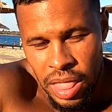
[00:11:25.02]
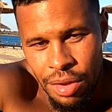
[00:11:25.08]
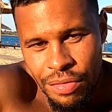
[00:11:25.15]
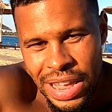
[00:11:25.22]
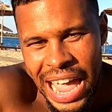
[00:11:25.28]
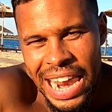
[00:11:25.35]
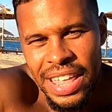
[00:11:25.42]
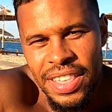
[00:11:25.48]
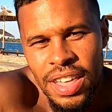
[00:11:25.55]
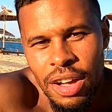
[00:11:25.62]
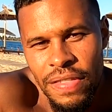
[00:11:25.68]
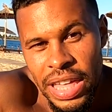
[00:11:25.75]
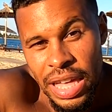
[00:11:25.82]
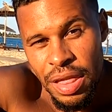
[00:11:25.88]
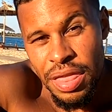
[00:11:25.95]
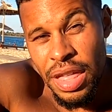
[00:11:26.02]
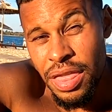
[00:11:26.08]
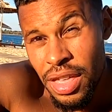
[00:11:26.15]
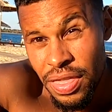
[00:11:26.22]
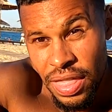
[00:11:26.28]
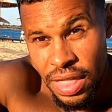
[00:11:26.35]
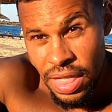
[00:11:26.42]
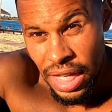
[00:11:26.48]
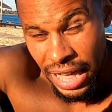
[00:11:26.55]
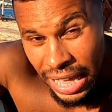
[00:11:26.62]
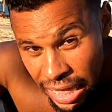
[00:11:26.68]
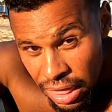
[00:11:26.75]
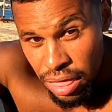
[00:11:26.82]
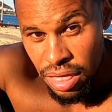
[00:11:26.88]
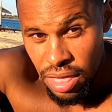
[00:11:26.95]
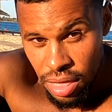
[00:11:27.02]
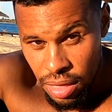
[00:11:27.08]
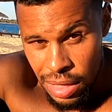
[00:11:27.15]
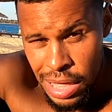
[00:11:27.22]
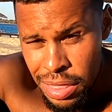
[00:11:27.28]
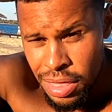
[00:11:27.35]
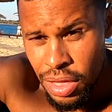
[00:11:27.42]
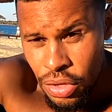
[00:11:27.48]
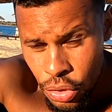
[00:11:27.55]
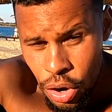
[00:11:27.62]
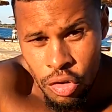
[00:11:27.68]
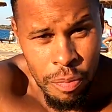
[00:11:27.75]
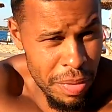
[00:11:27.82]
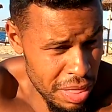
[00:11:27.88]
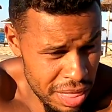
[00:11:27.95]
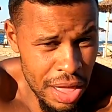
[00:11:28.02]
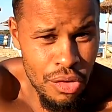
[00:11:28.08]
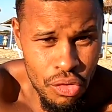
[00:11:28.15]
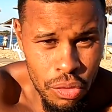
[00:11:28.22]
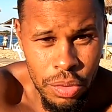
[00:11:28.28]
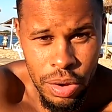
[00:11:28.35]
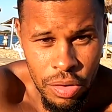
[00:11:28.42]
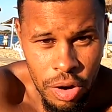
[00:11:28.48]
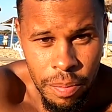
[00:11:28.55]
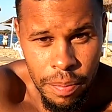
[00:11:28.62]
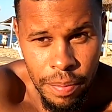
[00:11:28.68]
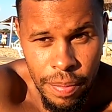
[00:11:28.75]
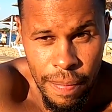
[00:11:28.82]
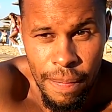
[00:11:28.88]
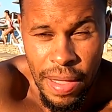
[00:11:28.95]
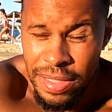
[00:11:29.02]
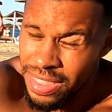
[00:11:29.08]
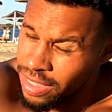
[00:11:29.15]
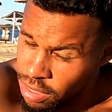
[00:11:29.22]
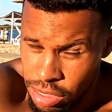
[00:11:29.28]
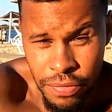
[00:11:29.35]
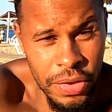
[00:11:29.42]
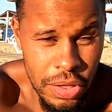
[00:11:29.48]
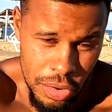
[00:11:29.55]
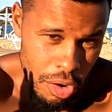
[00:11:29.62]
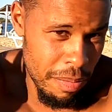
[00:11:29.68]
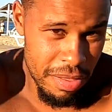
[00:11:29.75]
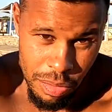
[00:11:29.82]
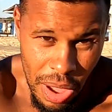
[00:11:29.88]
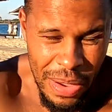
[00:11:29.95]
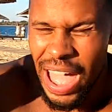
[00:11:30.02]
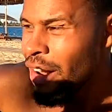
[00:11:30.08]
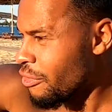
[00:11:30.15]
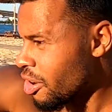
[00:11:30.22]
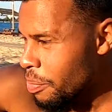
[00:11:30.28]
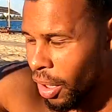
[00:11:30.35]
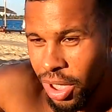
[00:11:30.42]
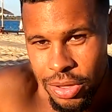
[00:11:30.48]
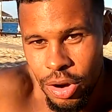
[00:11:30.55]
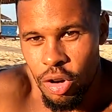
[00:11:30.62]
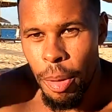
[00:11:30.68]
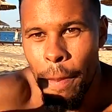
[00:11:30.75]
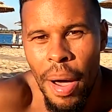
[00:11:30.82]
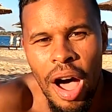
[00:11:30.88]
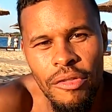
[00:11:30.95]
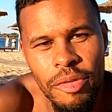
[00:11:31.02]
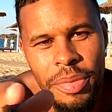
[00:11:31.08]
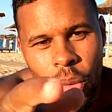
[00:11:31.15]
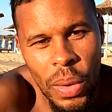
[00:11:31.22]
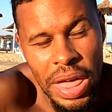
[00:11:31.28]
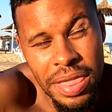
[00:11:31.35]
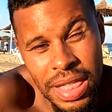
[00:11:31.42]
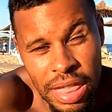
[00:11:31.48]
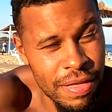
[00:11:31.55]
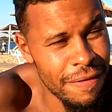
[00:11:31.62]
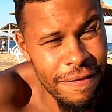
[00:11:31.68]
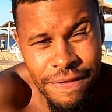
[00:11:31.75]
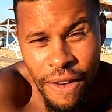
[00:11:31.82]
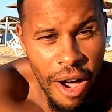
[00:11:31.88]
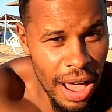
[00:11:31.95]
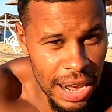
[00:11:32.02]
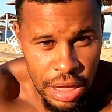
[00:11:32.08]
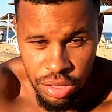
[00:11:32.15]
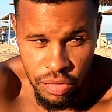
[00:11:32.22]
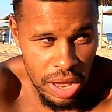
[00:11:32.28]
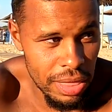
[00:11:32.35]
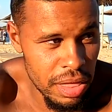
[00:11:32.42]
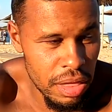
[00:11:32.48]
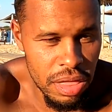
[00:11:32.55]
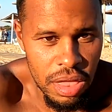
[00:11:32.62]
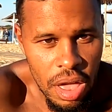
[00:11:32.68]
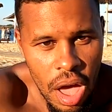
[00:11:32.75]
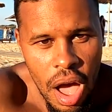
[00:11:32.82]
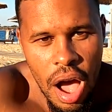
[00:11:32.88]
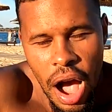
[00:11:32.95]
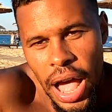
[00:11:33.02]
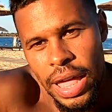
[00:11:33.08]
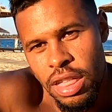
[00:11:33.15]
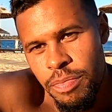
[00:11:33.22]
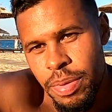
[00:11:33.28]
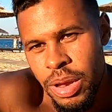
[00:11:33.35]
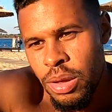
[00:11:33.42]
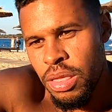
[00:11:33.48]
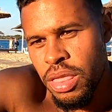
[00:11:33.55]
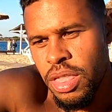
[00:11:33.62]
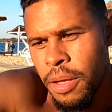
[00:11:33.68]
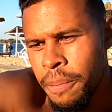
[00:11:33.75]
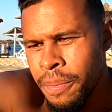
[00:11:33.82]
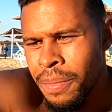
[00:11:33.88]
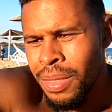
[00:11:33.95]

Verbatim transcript: the reality of it is is that the east eastern europe and central europe and southern europe as well every part of europe apart from the west is far less racist i experienced